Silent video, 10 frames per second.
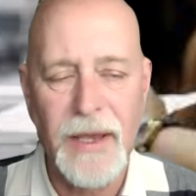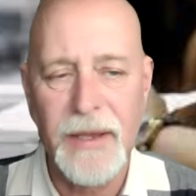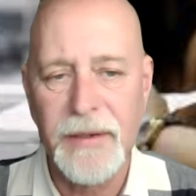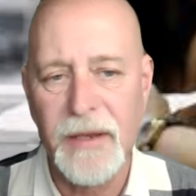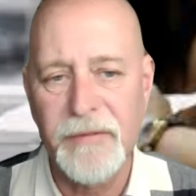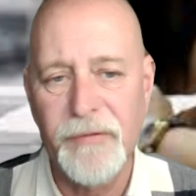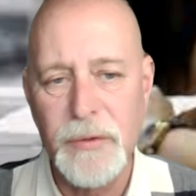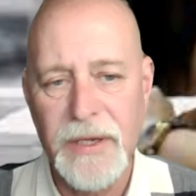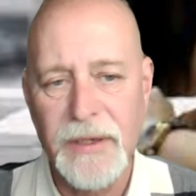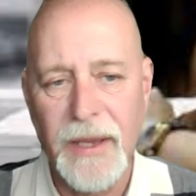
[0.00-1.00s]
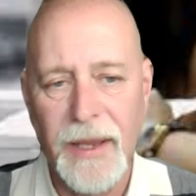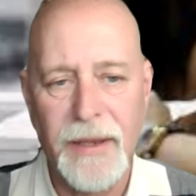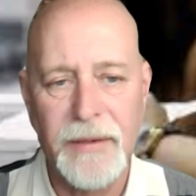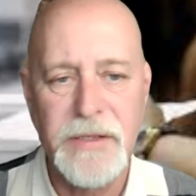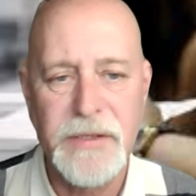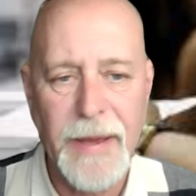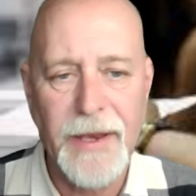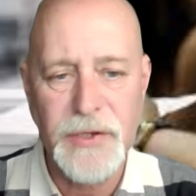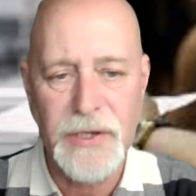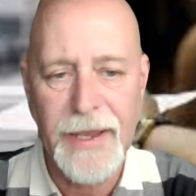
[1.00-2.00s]
and voting in
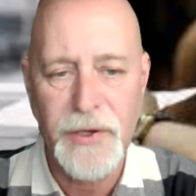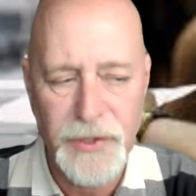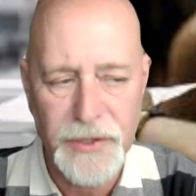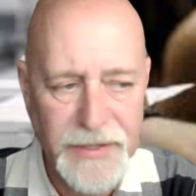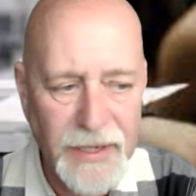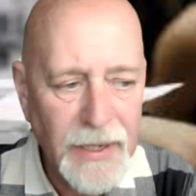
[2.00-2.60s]
Spanish elections.